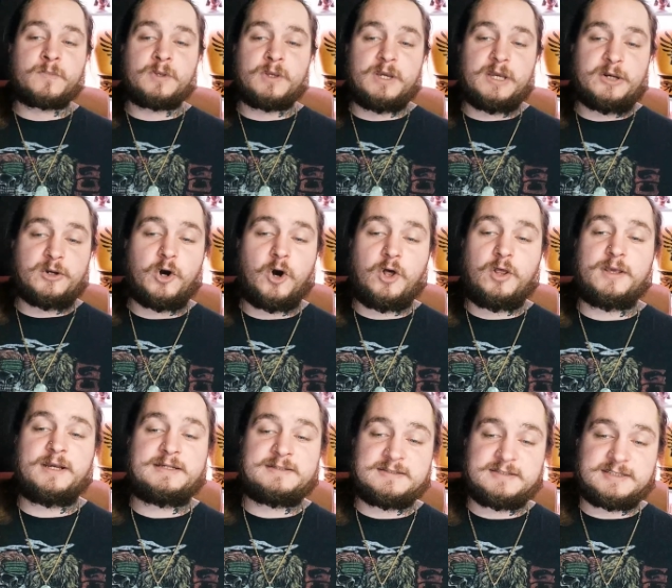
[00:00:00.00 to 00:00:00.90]
in all
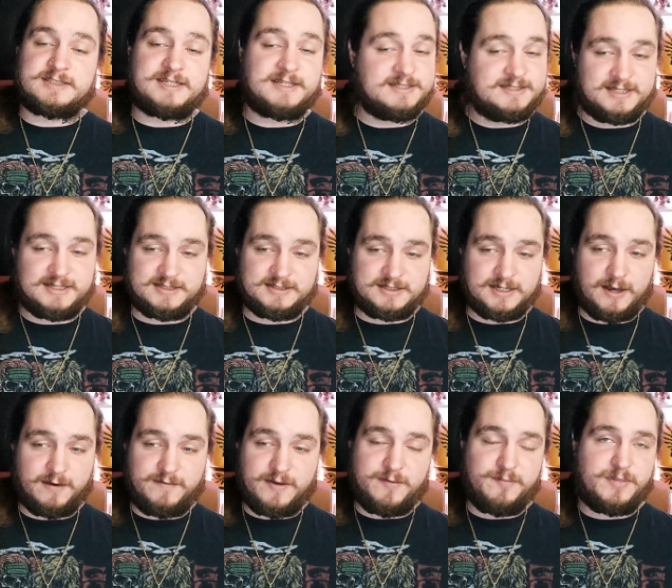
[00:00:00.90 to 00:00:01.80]
instances
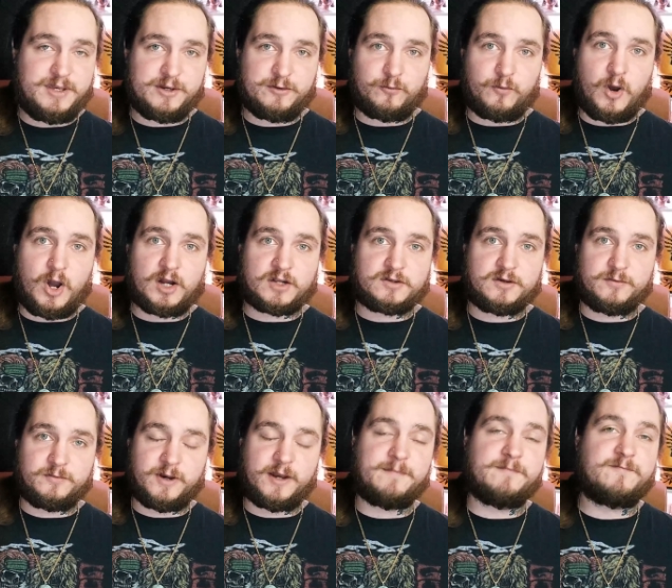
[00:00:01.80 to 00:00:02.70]
of him being rocked, right?